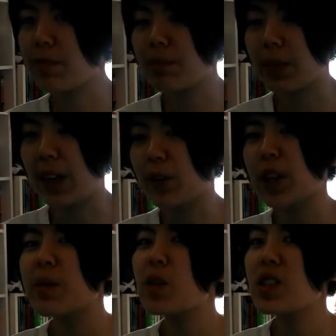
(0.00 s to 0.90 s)
but I feel
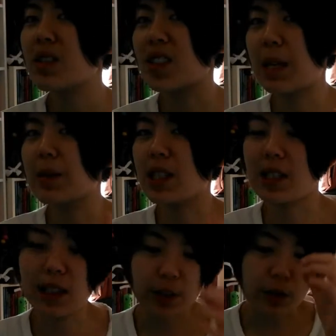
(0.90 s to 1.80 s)
like most of the times it's
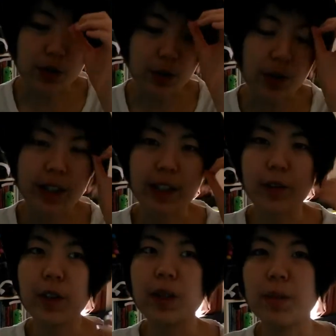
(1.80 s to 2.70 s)
not going to work, and I
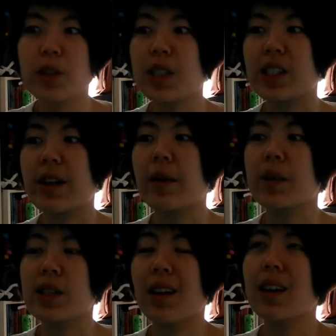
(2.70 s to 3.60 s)
feel like most of the time
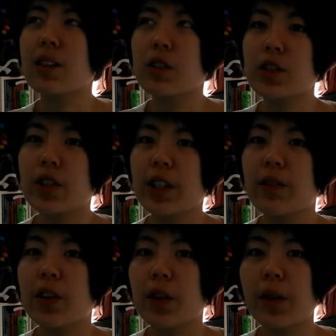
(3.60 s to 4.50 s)
it's not going to give
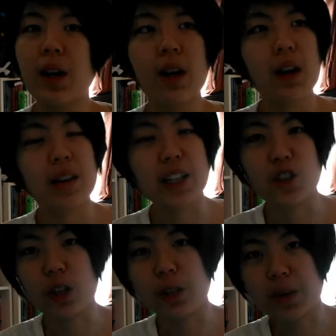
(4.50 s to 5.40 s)
you that
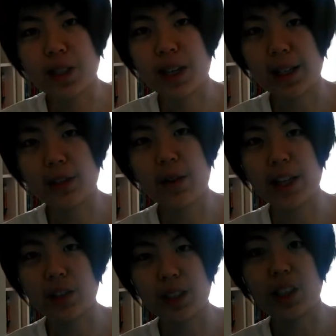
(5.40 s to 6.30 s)
genuine satisfaction, that